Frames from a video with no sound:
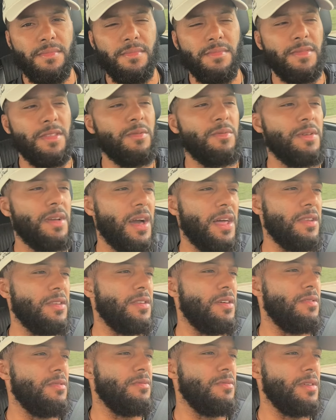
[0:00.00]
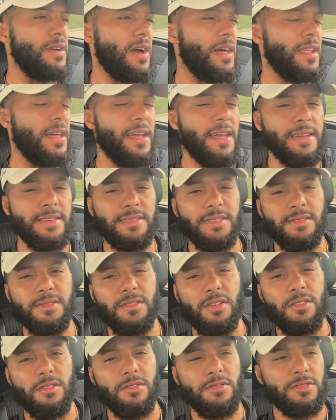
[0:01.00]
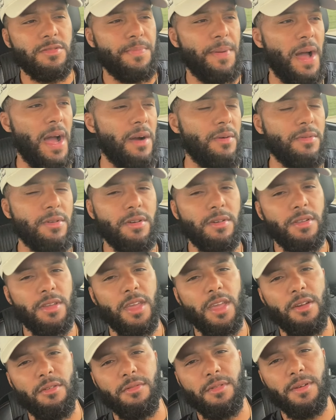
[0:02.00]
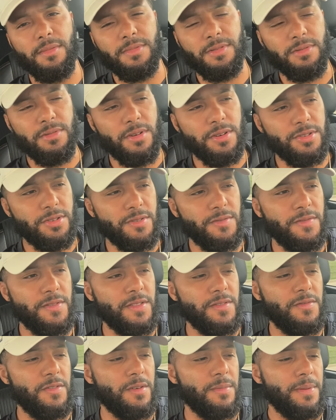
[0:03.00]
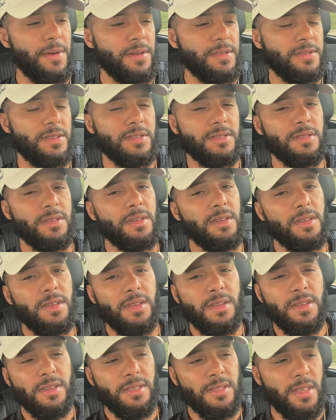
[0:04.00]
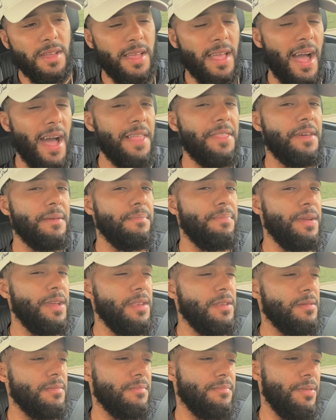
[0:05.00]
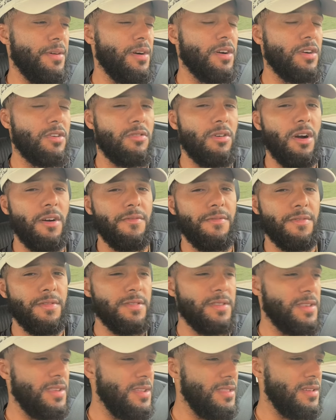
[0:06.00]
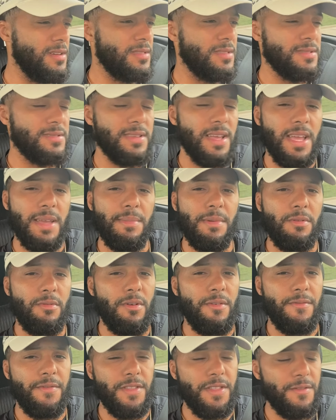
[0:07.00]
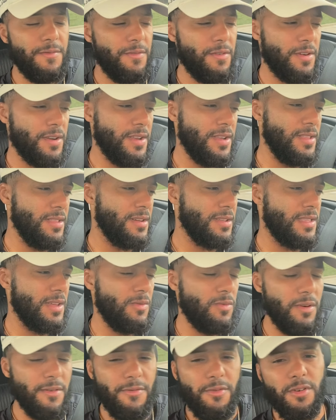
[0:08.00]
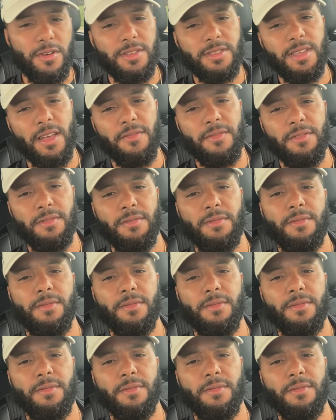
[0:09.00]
Then we gotta know, we gotta ask, is Errol's power gonna carry up to 154 pounds? Cause the guy that beat him, Bud Crawford, did he look the same at 154? Did he look at 147?